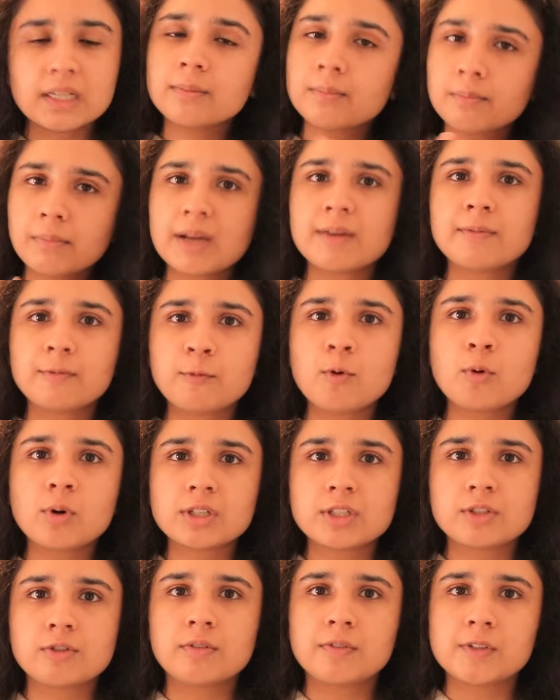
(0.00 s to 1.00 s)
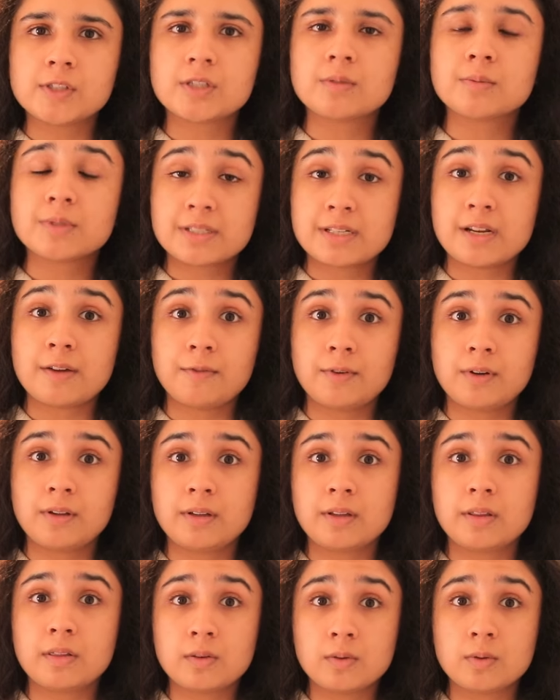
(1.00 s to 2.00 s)
My focused revision was
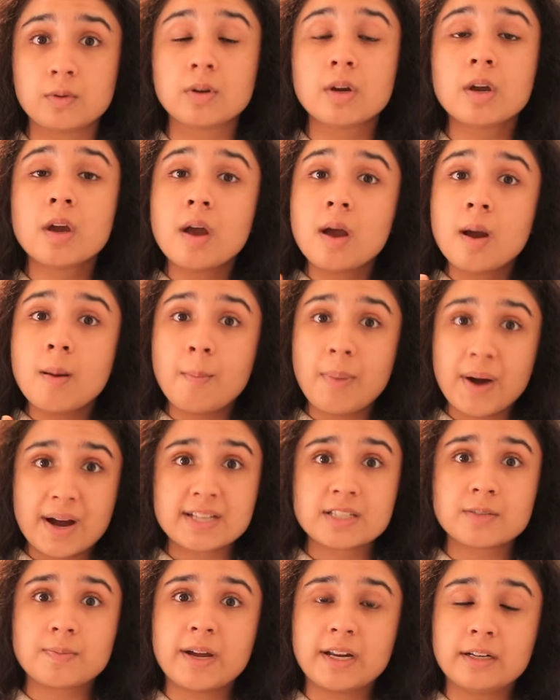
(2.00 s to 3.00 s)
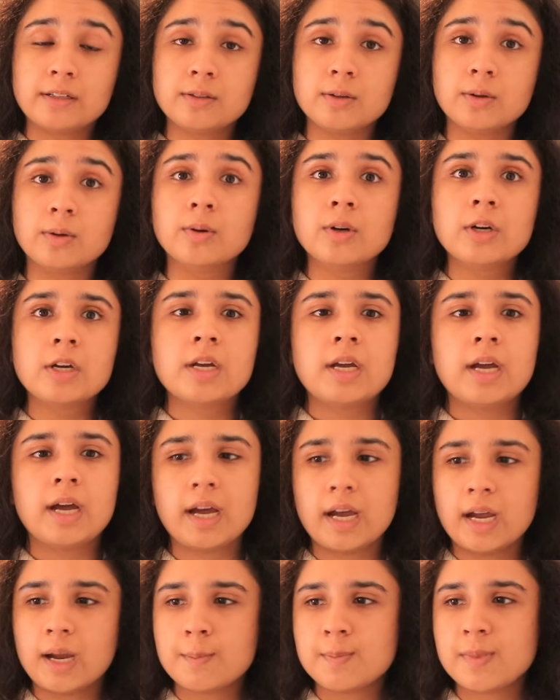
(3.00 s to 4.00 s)
definitely through PassMed though,
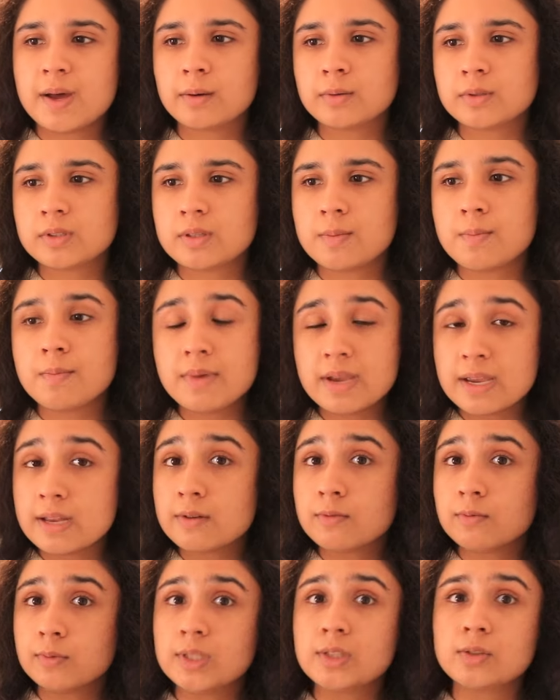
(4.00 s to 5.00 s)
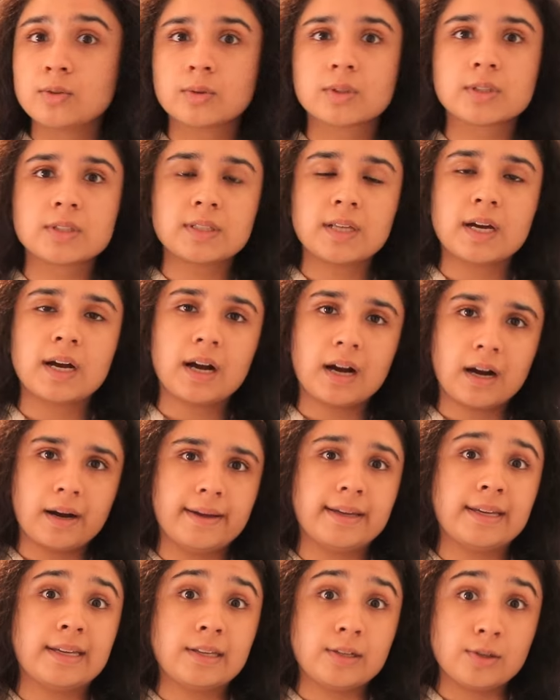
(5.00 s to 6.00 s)
and that was the main resource that
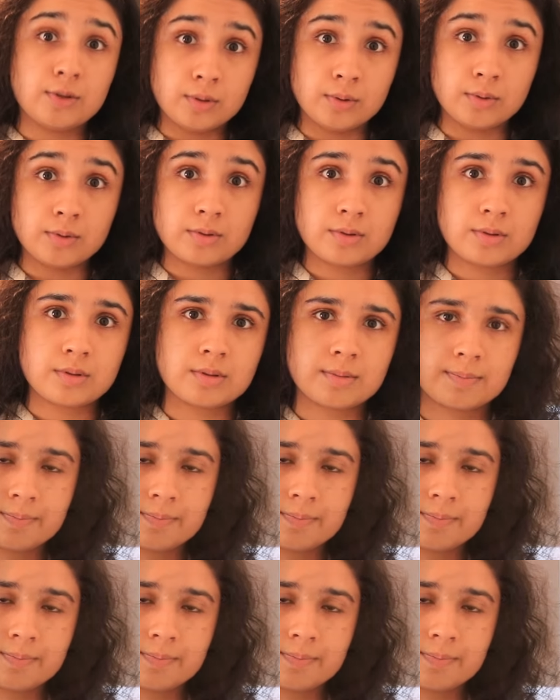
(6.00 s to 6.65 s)
I used.